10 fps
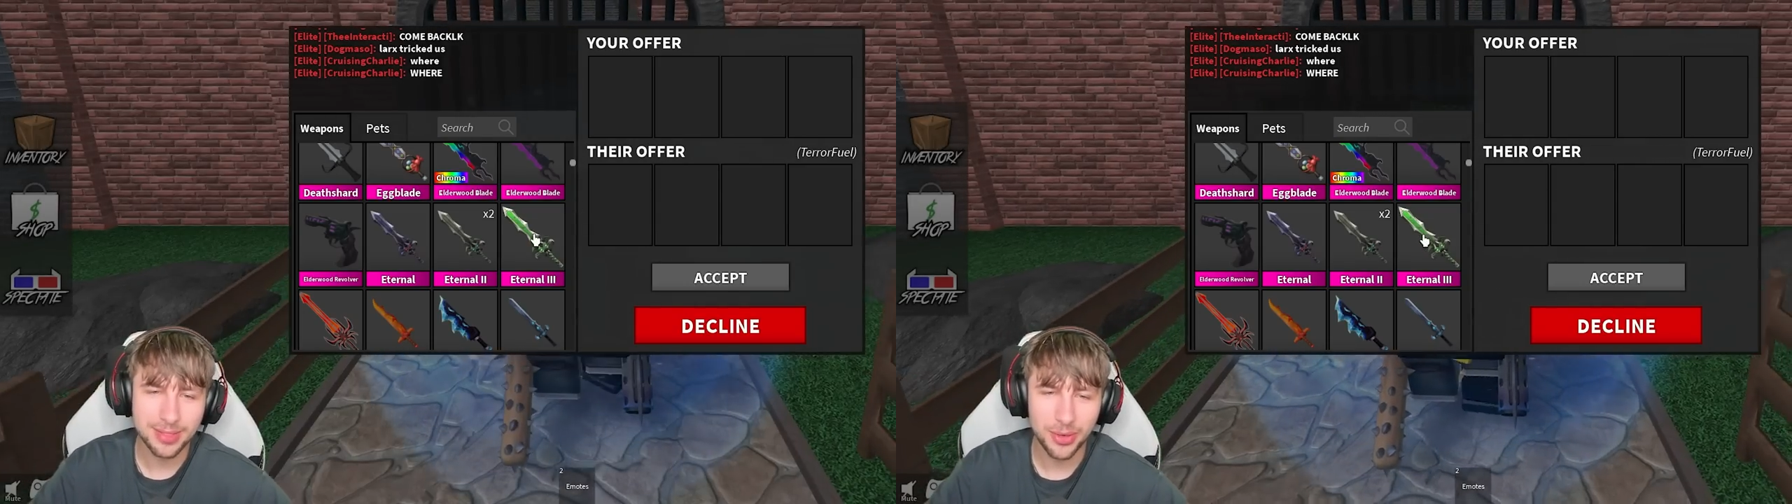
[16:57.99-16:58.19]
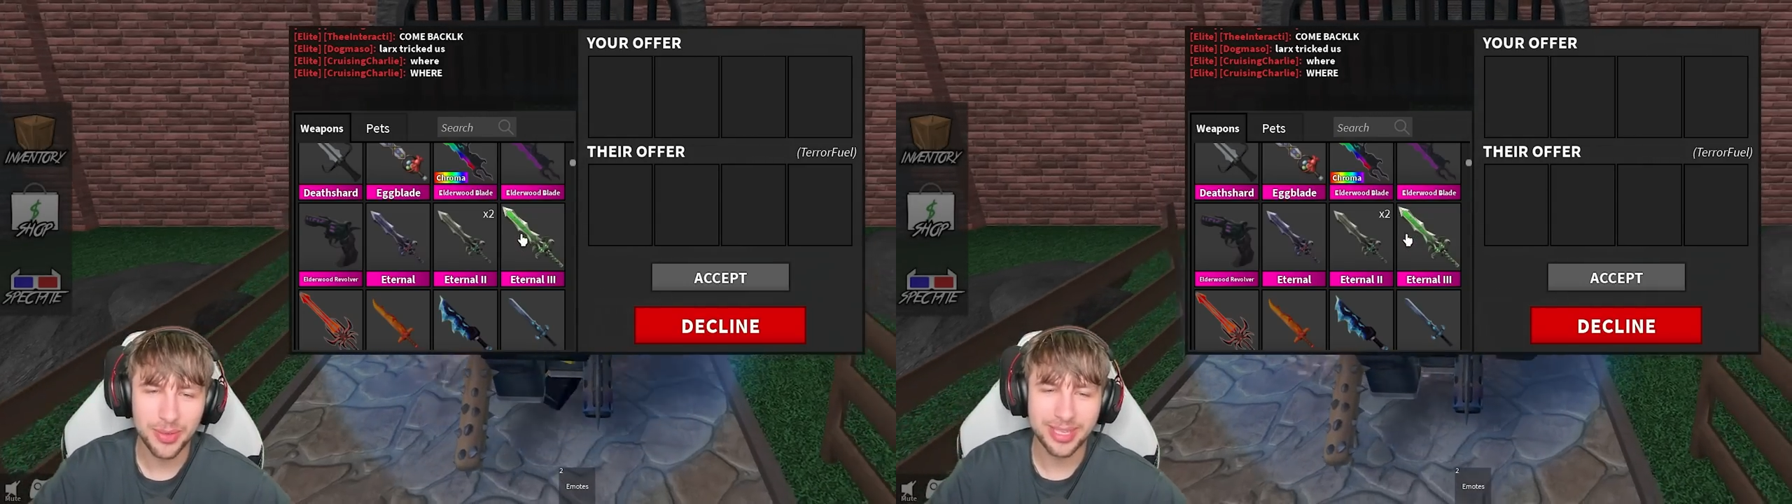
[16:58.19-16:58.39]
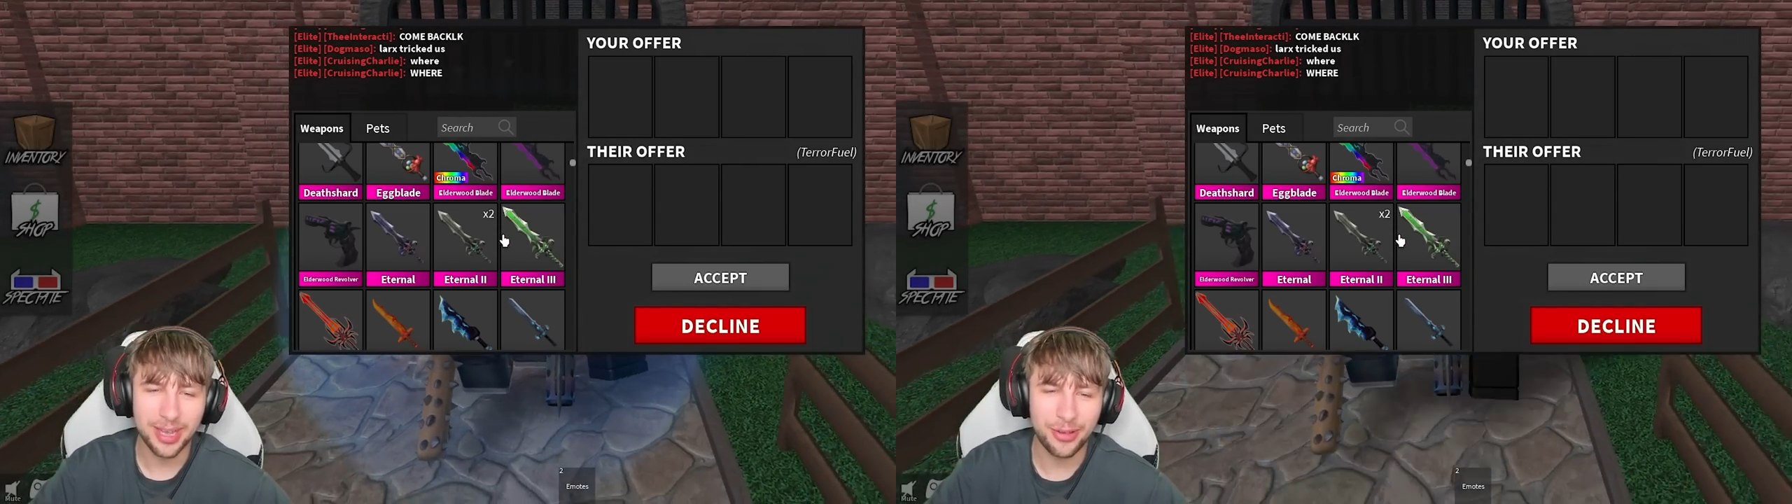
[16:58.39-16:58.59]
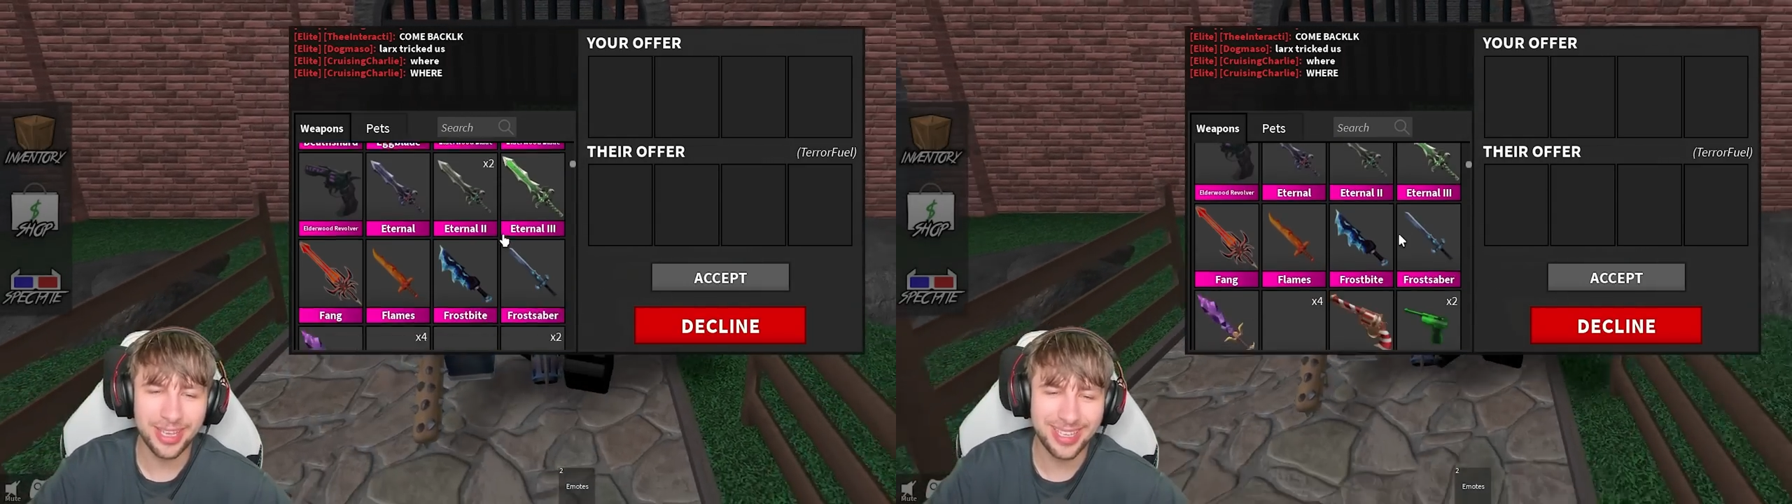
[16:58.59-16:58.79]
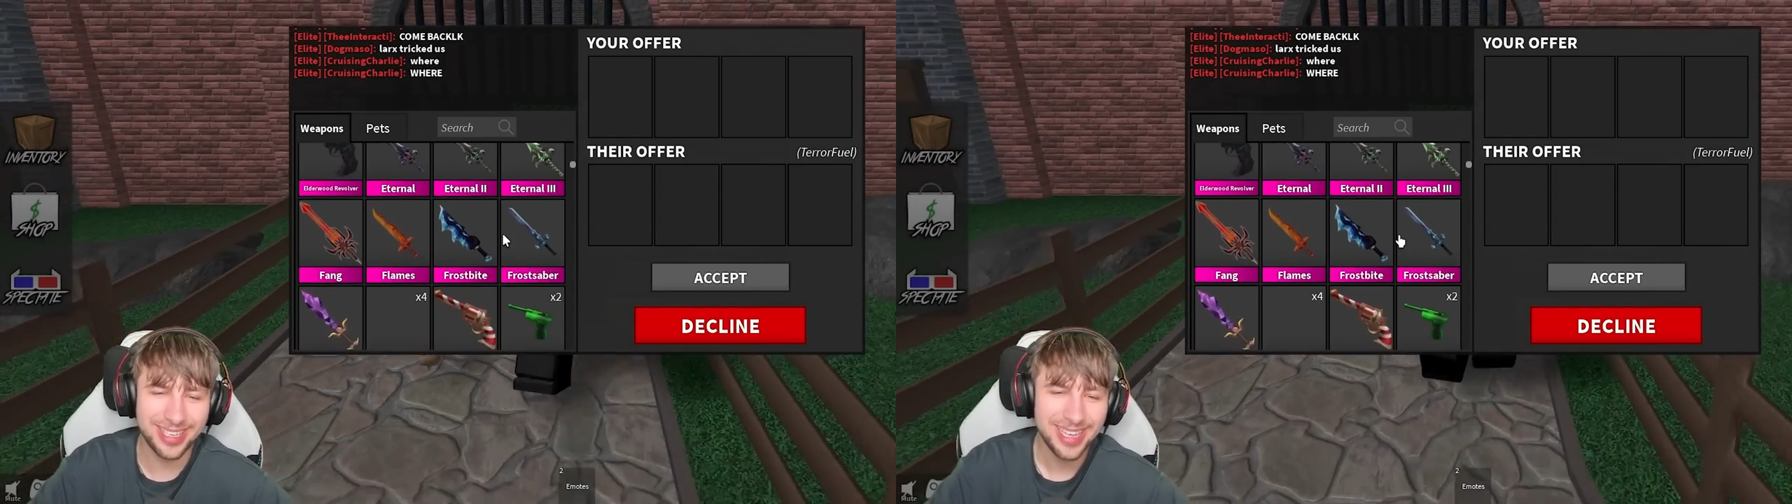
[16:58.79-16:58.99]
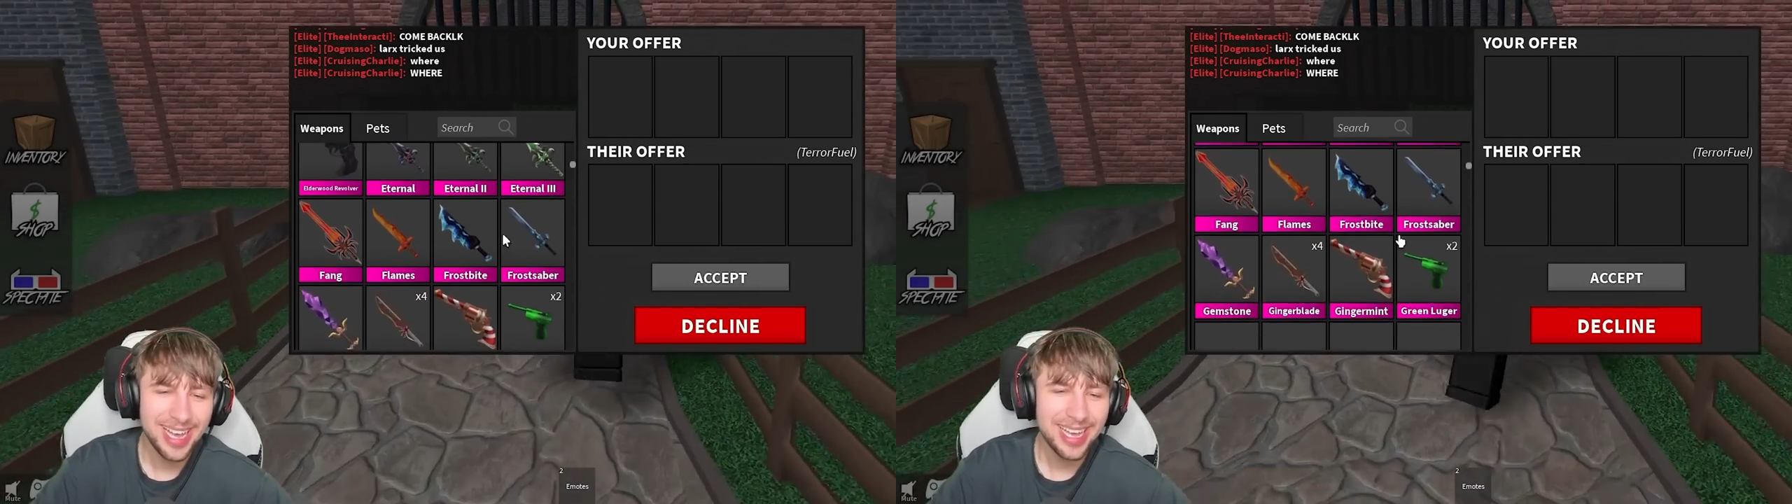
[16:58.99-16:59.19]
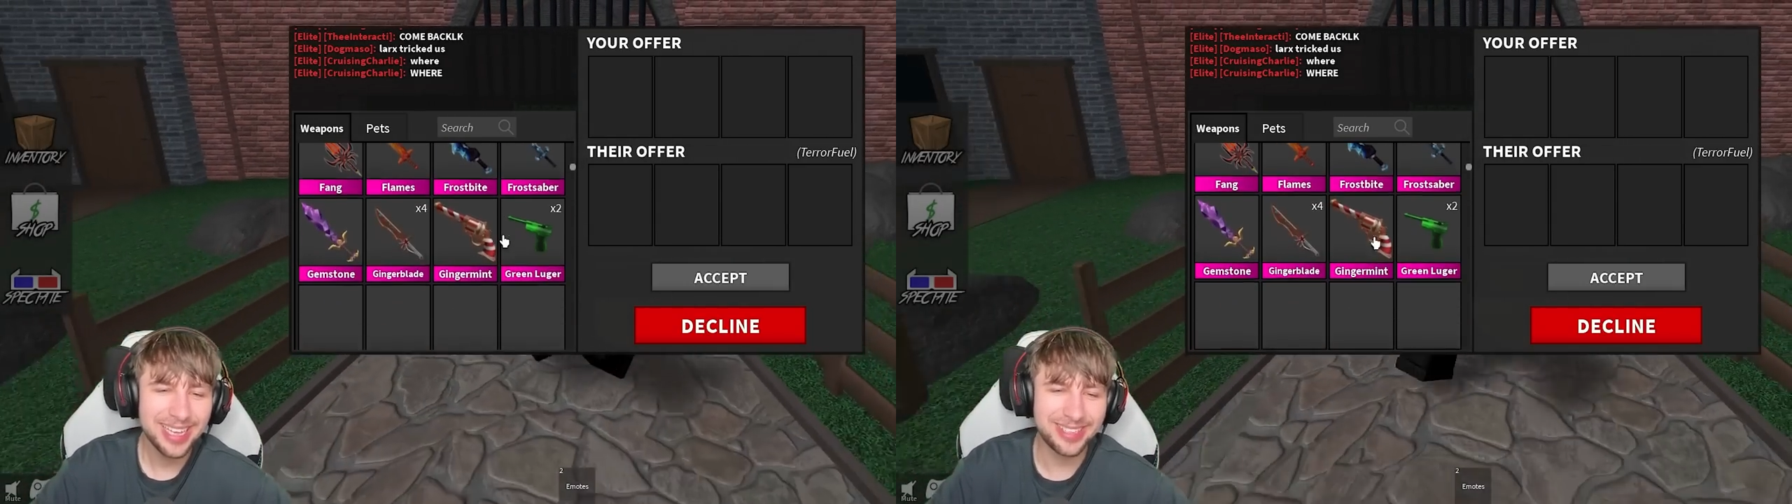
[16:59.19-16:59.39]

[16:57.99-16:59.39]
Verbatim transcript: so we definitely he